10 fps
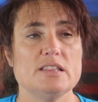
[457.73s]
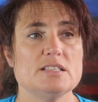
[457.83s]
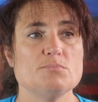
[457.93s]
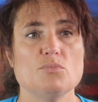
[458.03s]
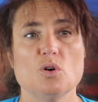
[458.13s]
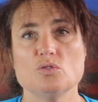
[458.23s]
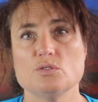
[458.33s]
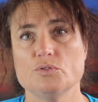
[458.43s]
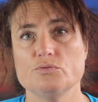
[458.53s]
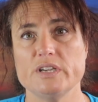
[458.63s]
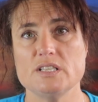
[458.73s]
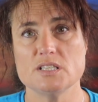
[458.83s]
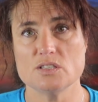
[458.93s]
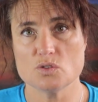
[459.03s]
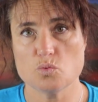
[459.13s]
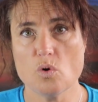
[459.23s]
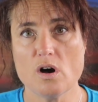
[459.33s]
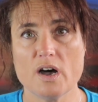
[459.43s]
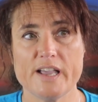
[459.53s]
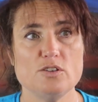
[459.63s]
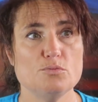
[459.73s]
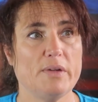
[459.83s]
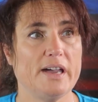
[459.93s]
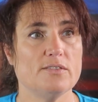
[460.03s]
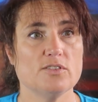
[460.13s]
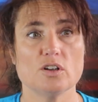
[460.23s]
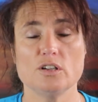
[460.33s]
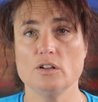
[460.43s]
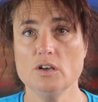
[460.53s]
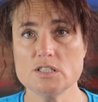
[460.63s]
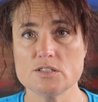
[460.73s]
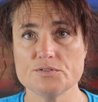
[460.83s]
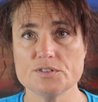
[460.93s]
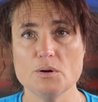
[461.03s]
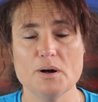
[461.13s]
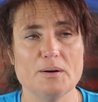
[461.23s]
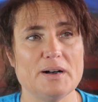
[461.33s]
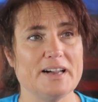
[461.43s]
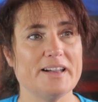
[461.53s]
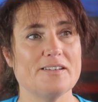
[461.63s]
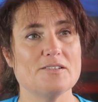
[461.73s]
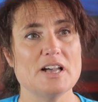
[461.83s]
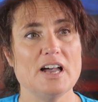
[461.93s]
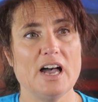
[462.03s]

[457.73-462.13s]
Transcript: There's multiple reasons why you may have got lost for a while.